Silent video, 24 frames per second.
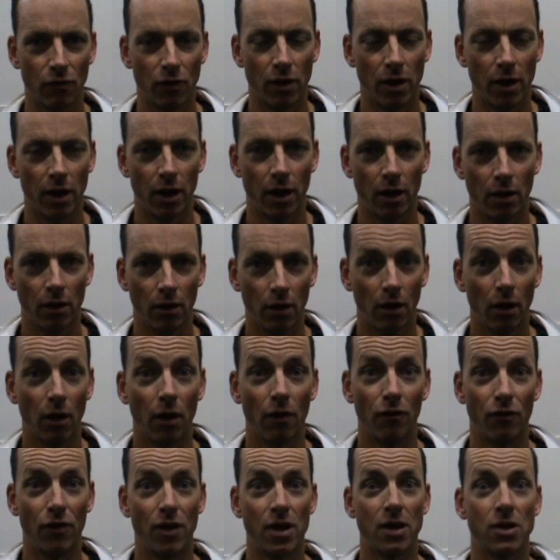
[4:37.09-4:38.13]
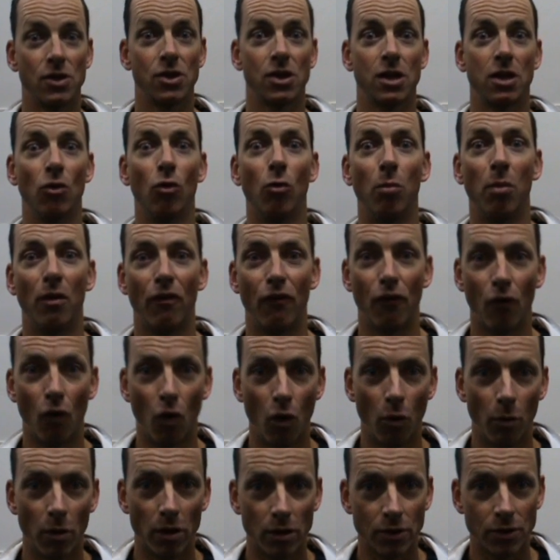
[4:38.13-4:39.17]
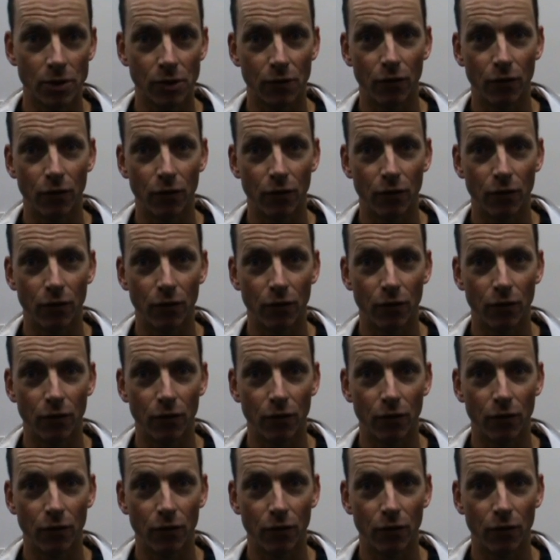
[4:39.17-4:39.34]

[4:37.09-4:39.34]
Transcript: their skill performance.